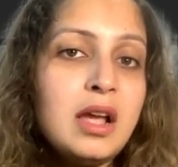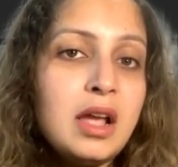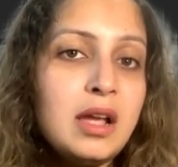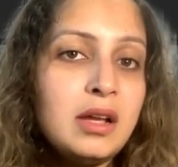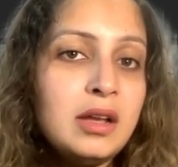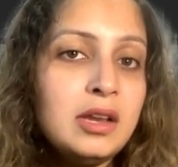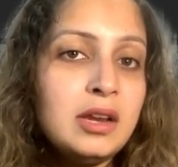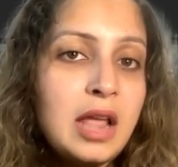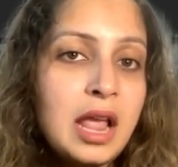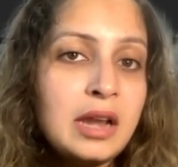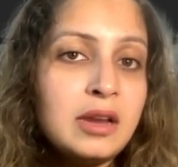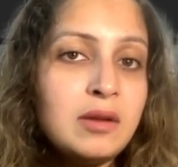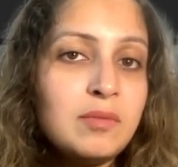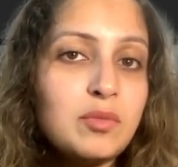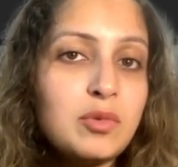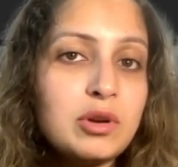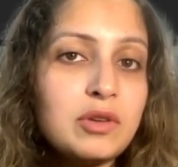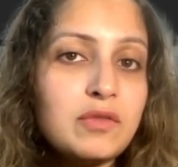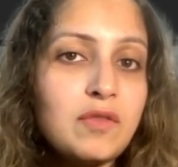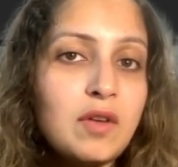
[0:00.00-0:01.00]
an
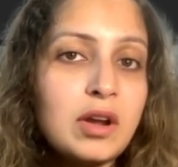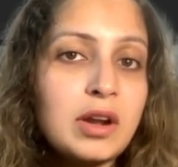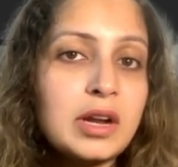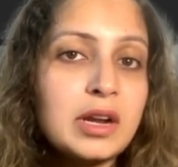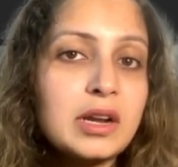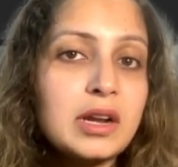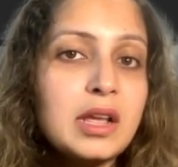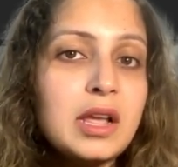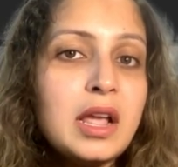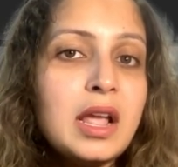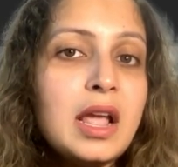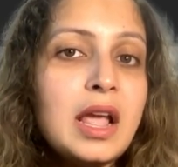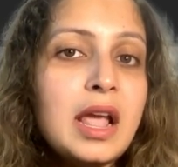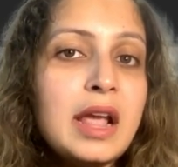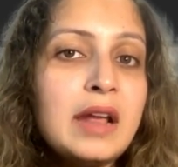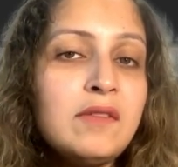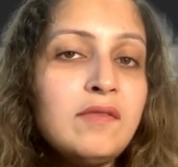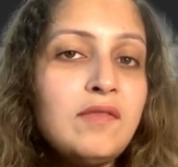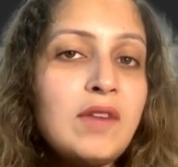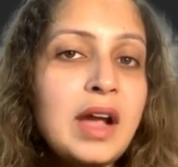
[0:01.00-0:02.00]
input for it.
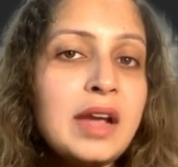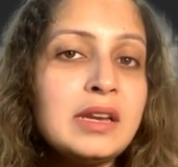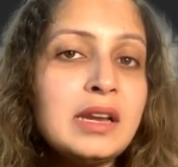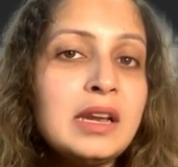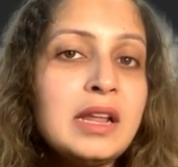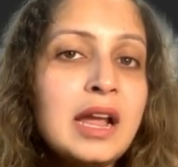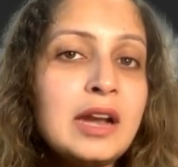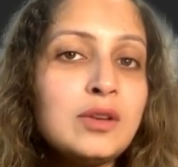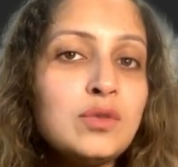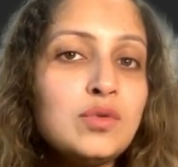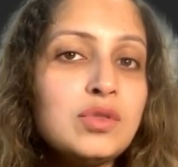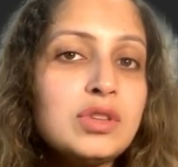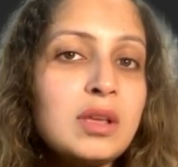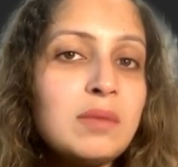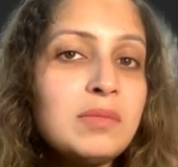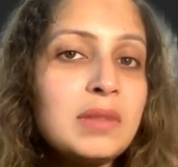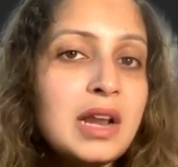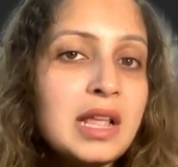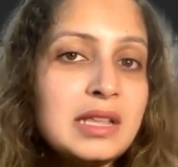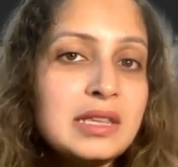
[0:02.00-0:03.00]
And finally, I do
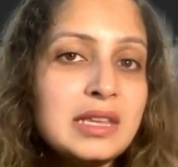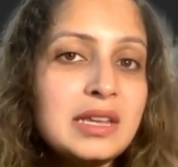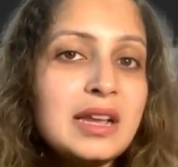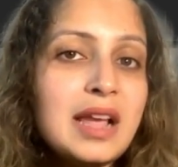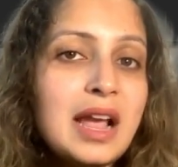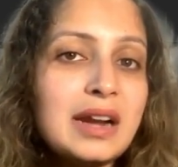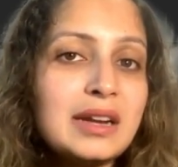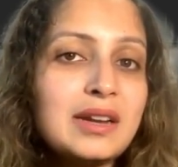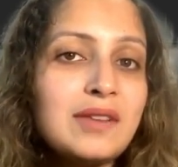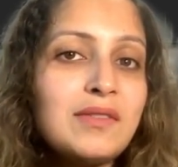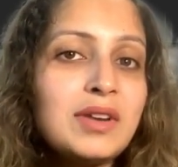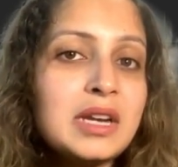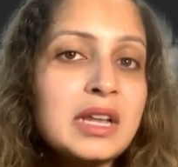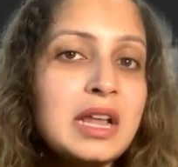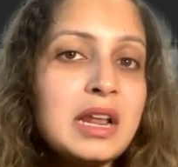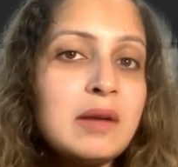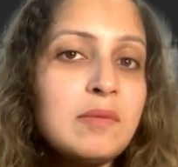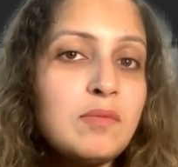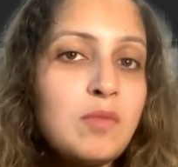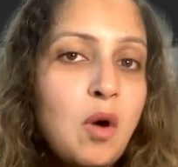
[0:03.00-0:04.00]
some cleansing
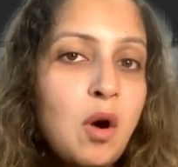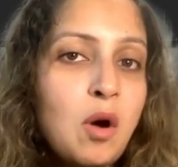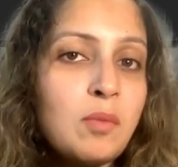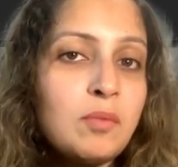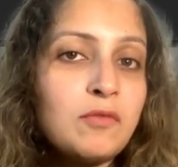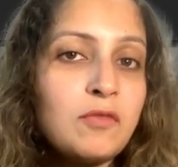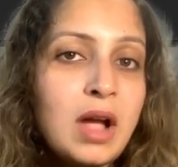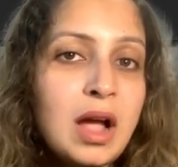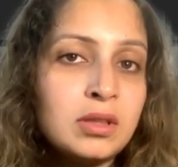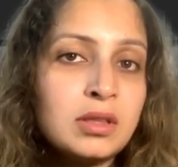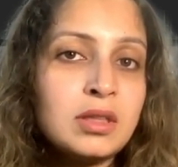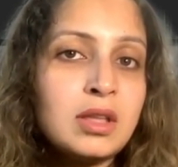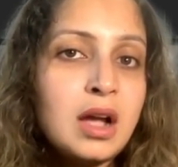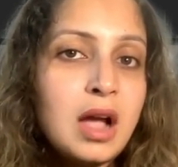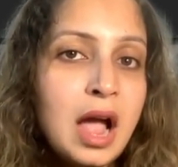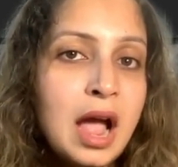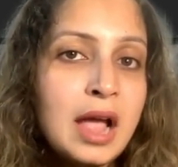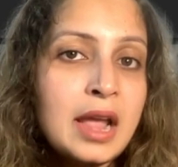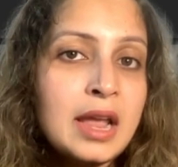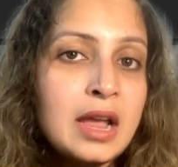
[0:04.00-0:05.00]
activity and pop the
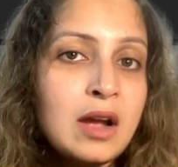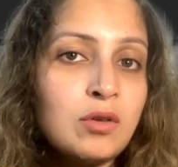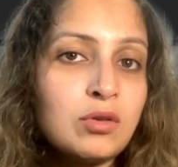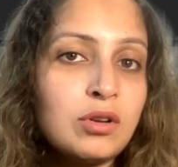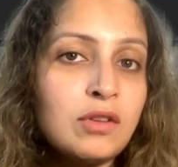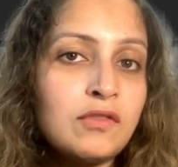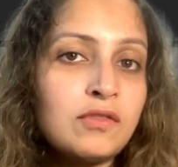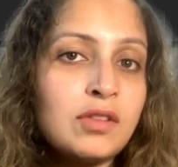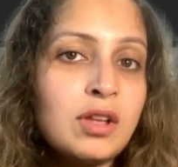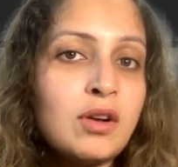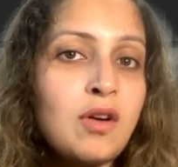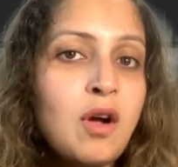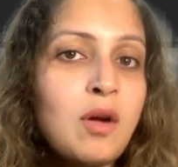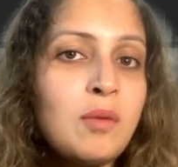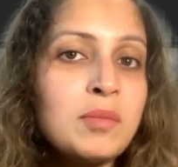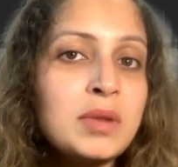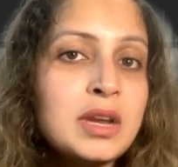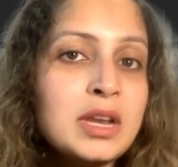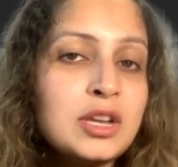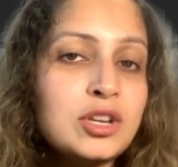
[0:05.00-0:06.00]
I out of the
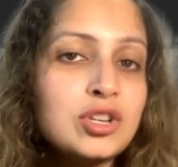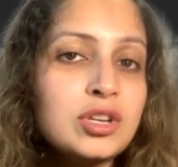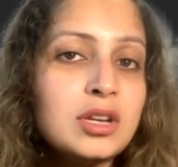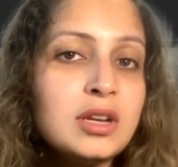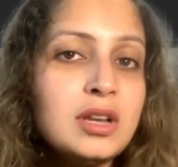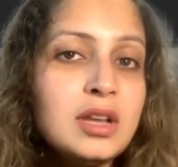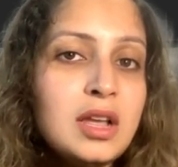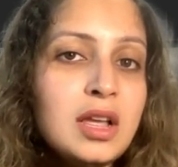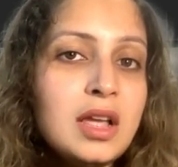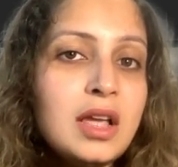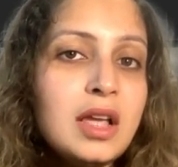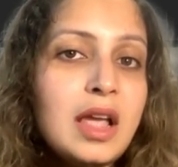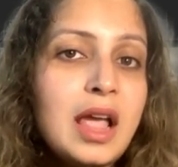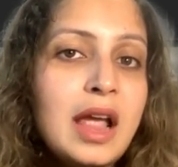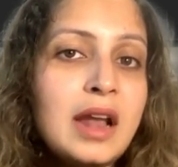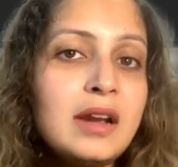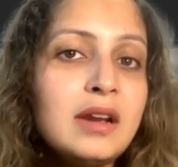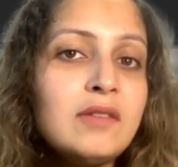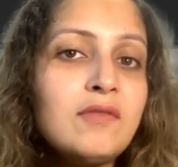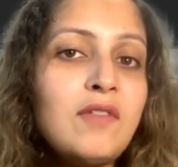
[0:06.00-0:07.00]
combination.
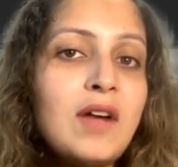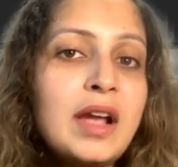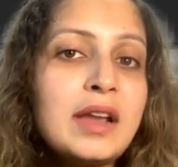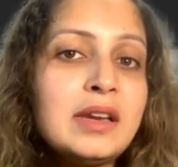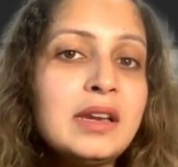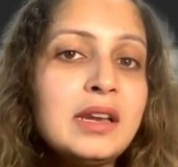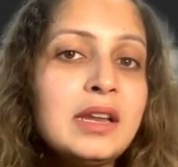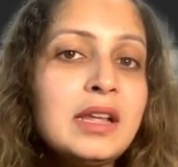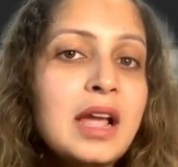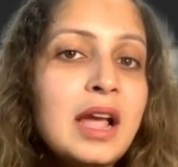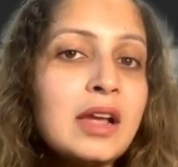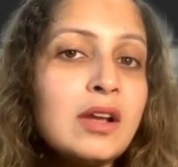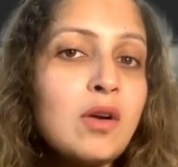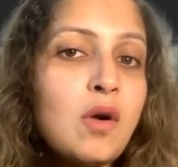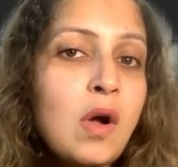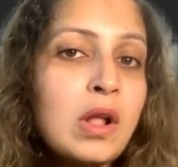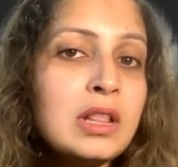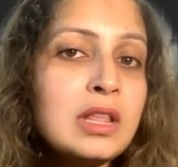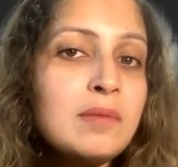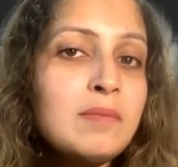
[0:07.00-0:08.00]
And finally, I
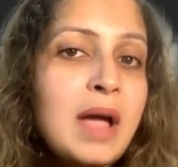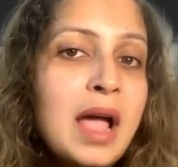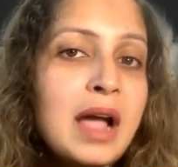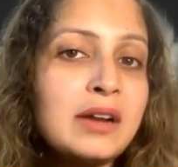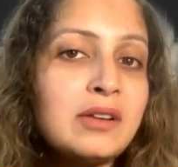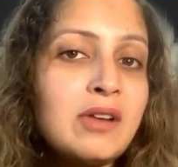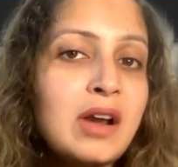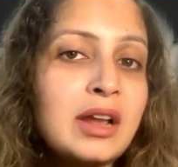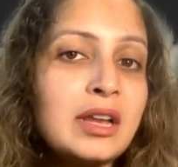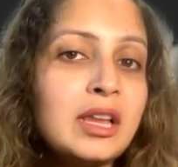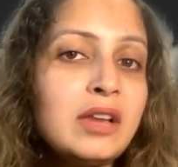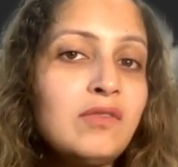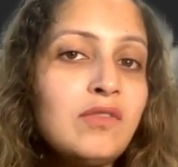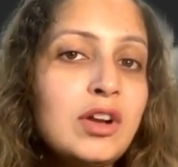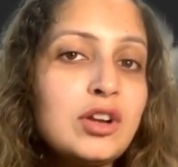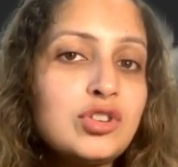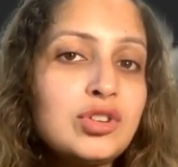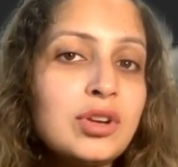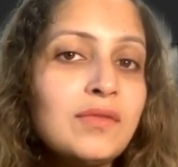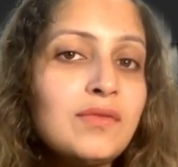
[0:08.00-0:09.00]
call the backtracking
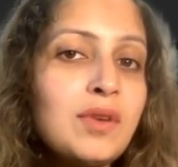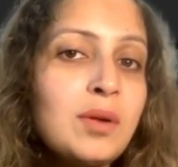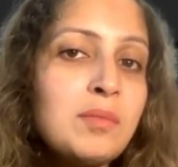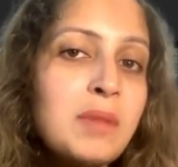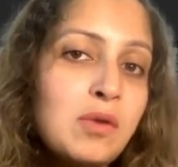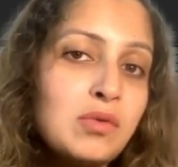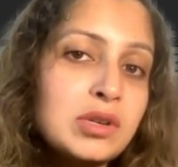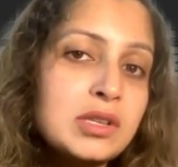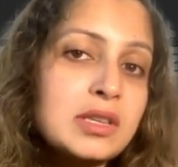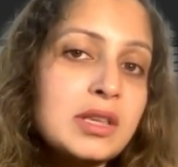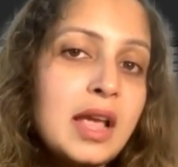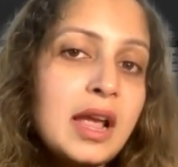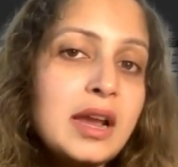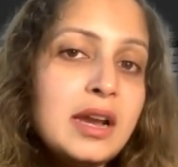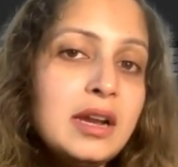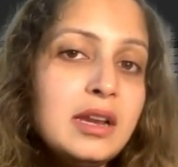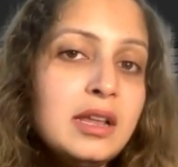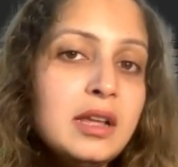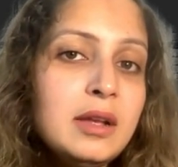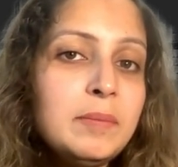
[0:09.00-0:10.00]
function from
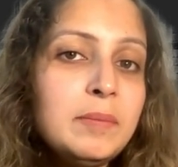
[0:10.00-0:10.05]
outside.